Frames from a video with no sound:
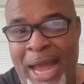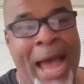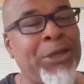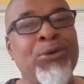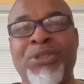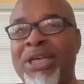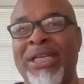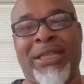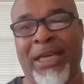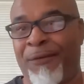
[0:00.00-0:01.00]
I use
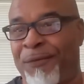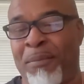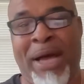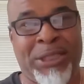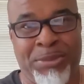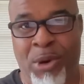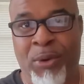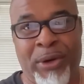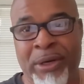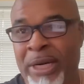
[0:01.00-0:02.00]
anything for my
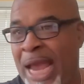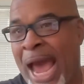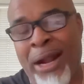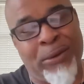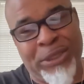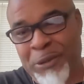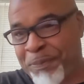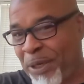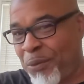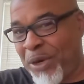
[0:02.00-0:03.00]
smoker. I don't
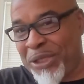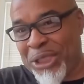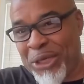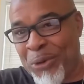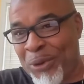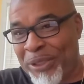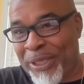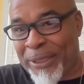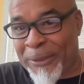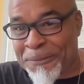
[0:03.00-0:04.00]
just pick one thing or
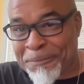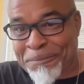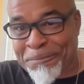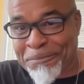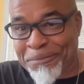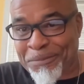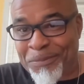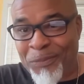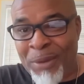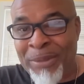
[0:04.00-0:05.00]
another.
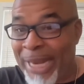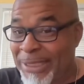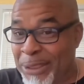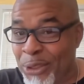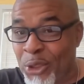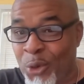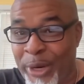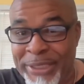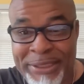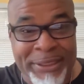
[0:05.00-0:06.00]
But that's a good
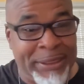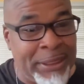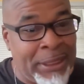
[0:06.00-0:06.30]
question.